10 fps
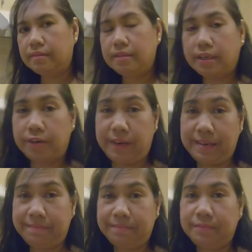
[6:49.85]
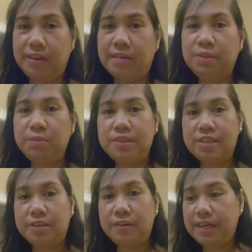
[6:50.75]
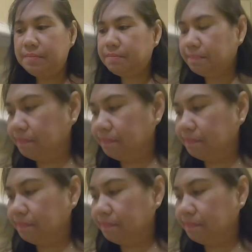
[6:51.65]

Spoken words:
The cream, we have to put the cream.